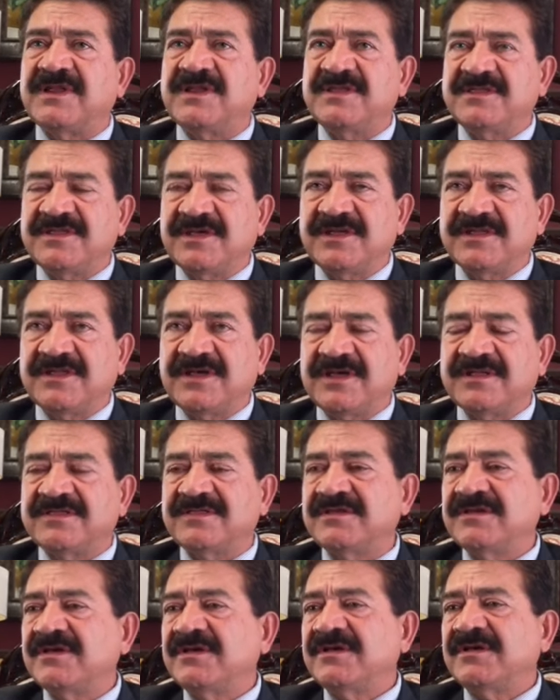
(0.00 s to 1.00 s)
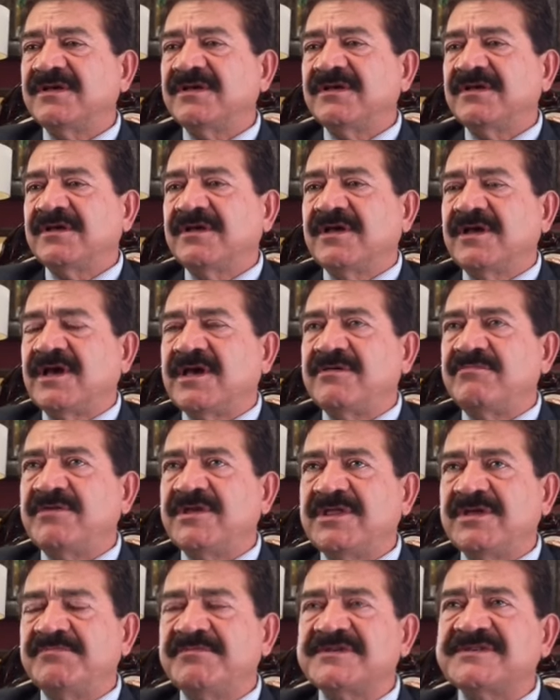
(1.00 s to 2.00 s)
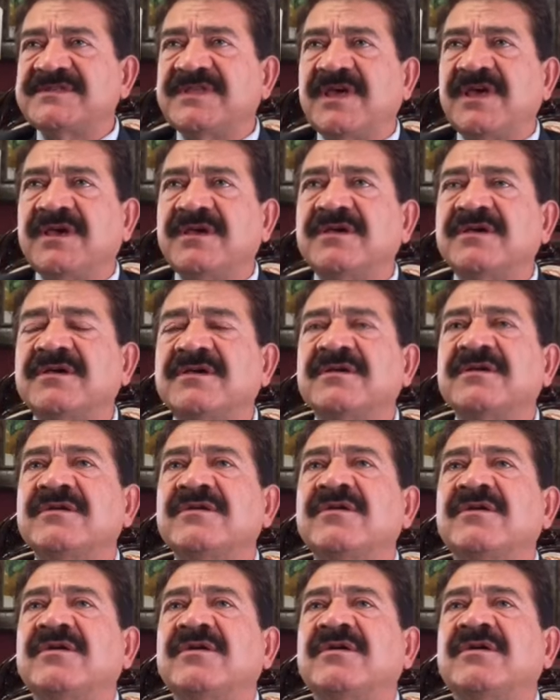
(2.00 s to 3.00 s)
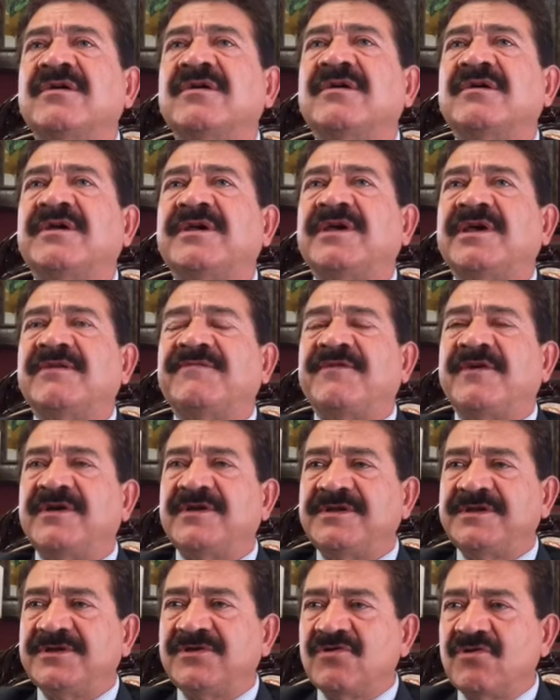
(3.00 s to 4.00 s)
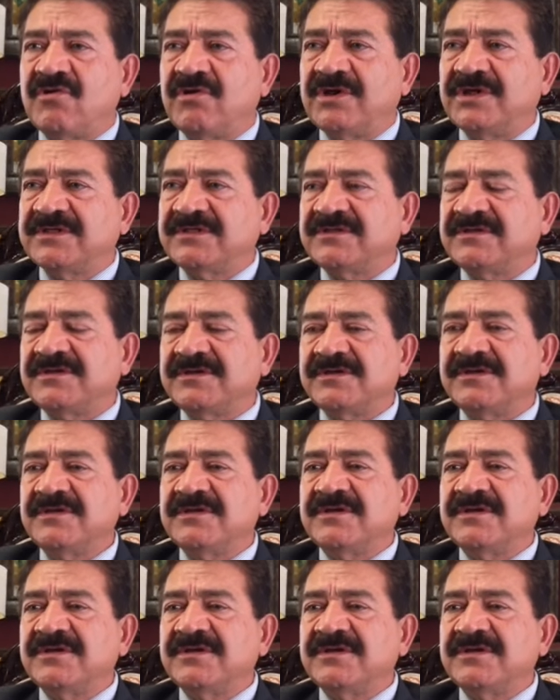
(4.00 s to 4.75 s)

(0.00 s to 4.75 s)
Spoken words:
Anything that I made a mistake, if I recall it.